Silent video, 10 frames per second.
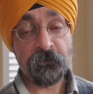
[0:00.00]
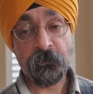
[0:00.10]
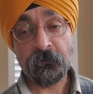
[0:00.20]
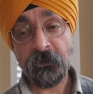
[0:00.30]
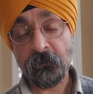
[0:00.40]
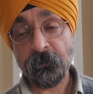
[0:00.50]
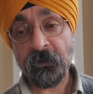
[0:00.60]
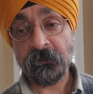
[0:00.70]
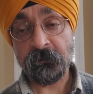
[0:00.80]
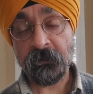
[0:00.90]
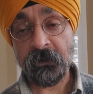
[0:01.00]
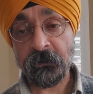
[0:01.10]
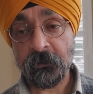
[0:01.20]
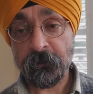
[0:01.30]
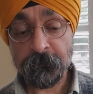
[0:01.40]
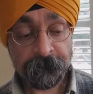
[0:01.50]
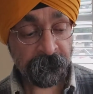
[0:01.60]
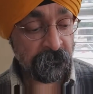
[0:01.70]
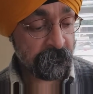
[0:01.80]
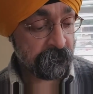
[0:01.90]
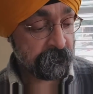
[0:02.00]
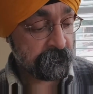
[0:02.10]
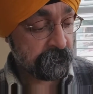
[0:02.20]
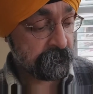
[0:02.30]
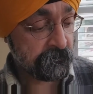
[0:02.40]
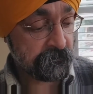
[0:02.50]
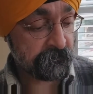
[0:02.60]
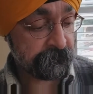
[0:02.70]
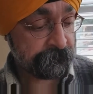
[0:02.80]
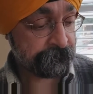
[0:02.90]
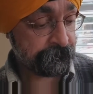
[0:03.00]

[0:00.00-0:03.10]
your price on target. So